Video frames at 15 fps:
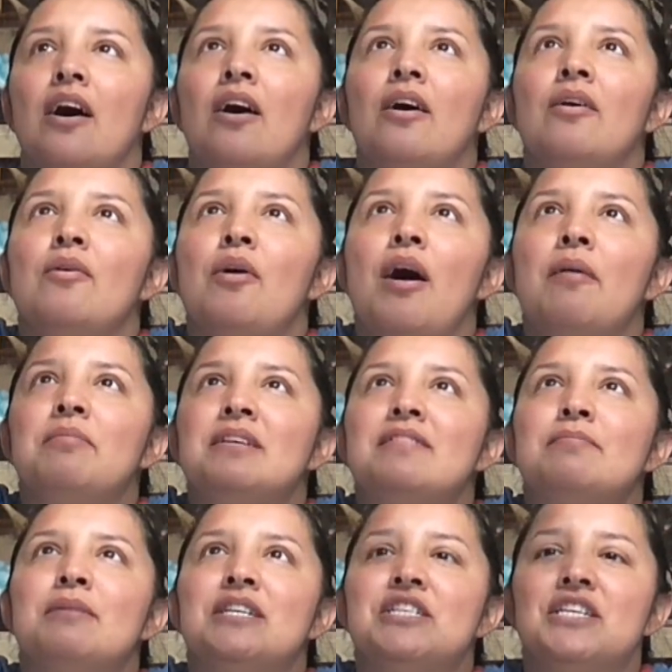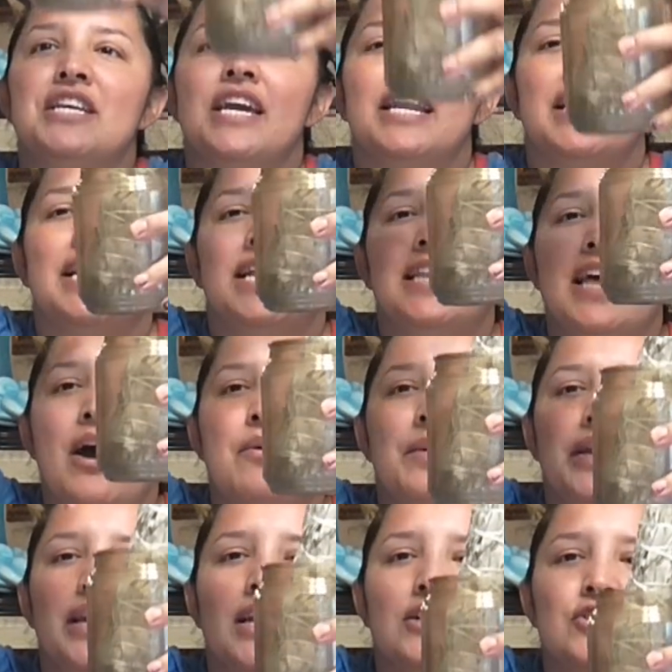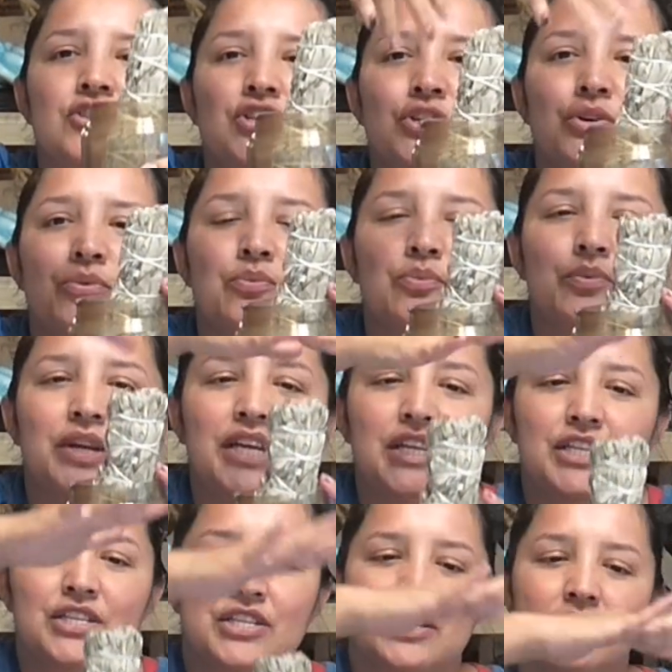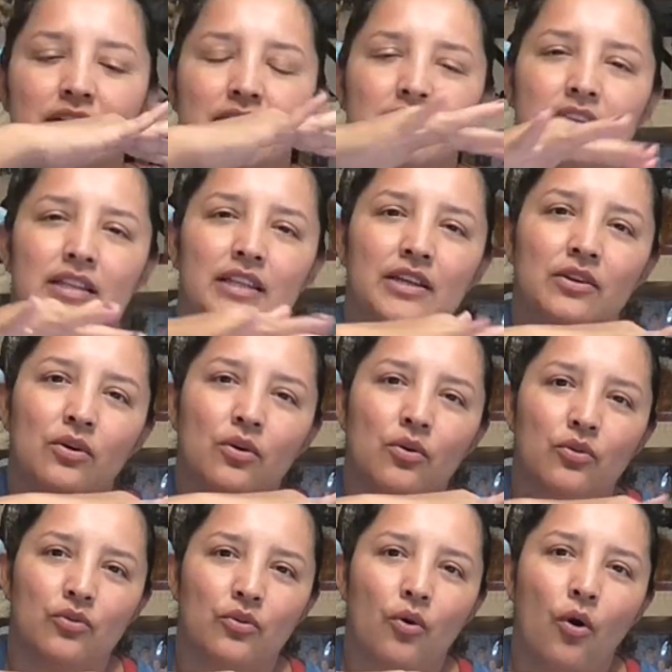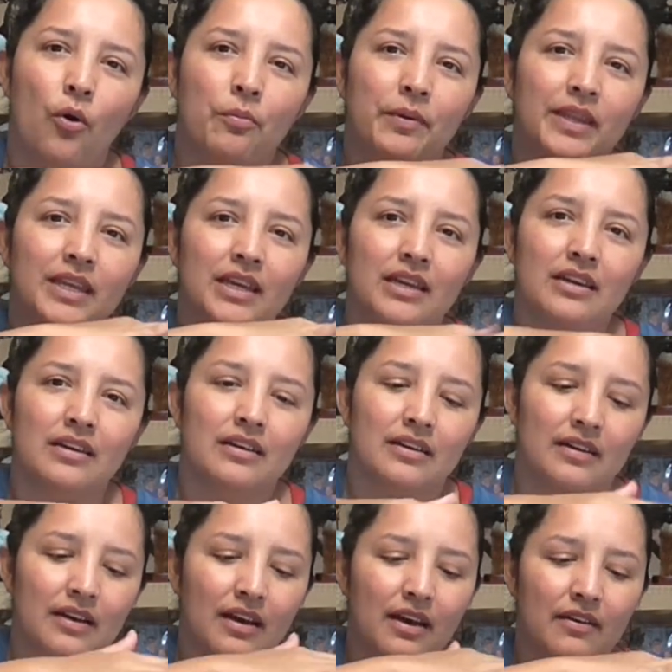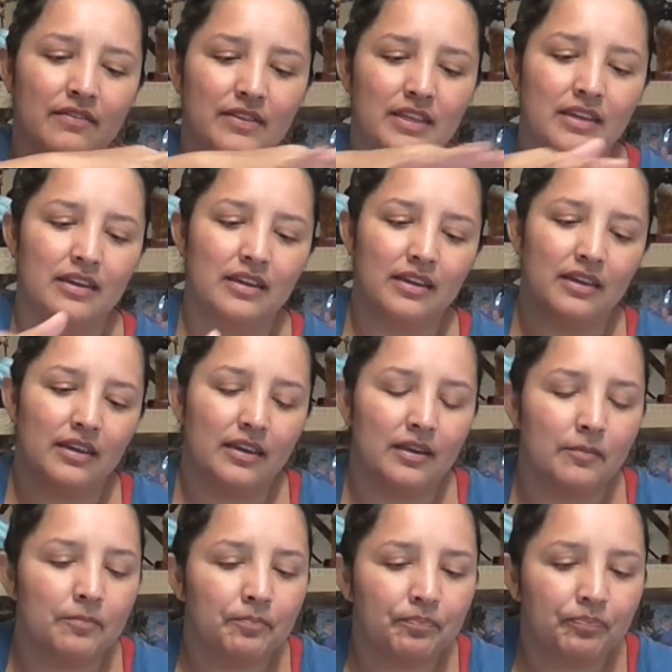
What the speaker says: I'll be smudging it and allowing it to reach the little opening of the